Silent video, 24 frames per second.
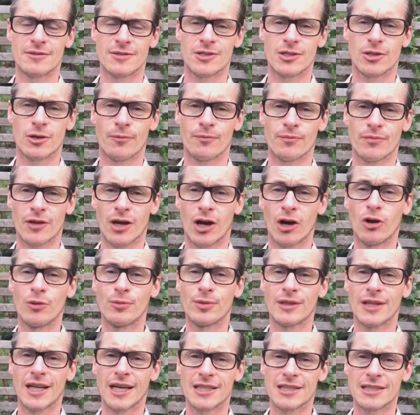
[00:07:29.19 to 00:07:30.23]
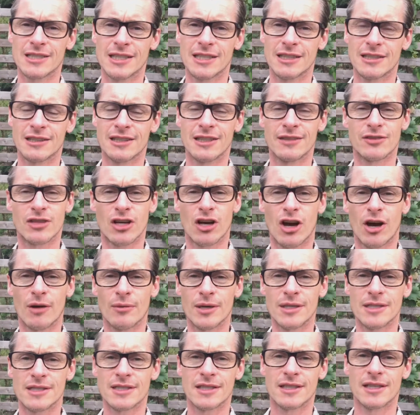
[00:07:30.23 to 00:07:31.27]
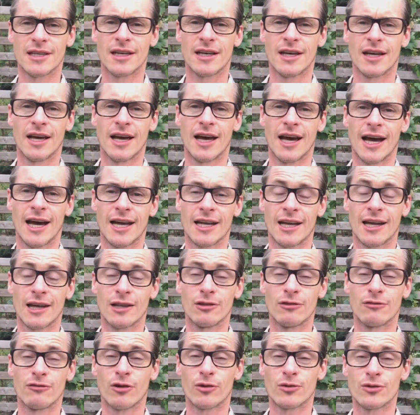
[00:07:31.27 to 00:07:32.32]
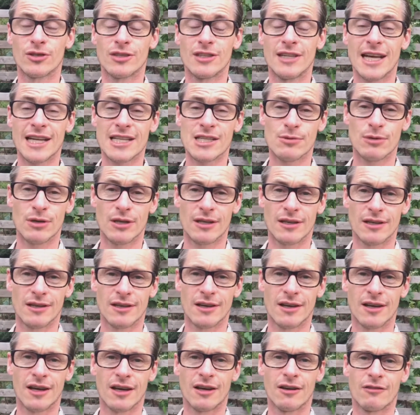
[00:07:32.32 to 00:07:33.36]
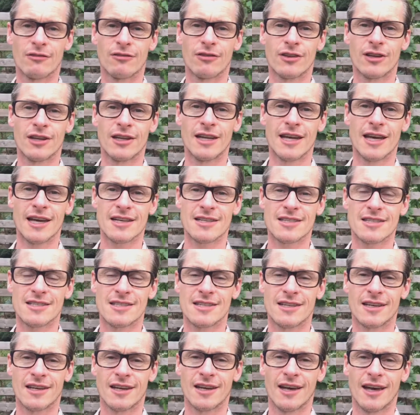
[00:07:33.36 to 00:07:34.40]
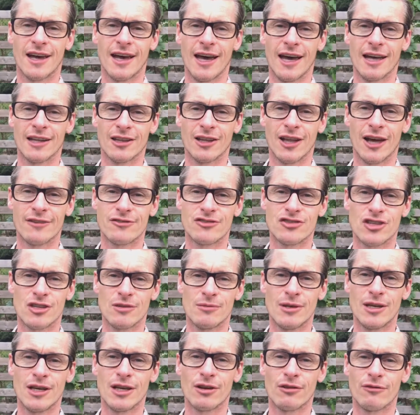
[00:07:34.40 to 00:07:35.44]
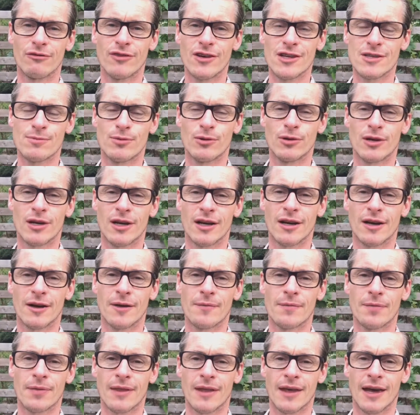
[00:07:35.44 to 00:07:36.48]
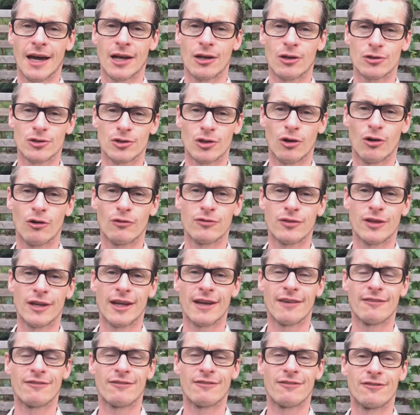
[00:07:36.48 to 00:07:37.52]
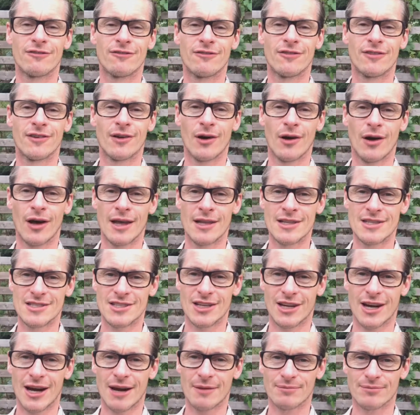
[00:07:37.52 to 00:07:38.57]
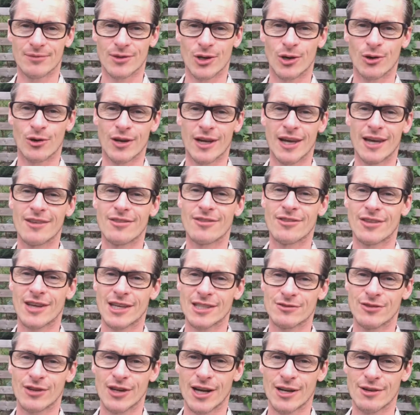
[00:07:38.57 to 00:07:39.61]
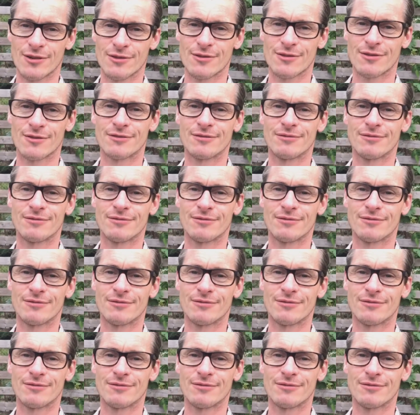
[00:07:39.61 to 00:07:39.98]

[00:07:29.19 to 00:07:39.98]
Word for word: So I hope you liked it. Leave a comment. And I look forward to next week for the next uh, live stream here on Facebook and also hopefully Instagram. Okay, thanks for now.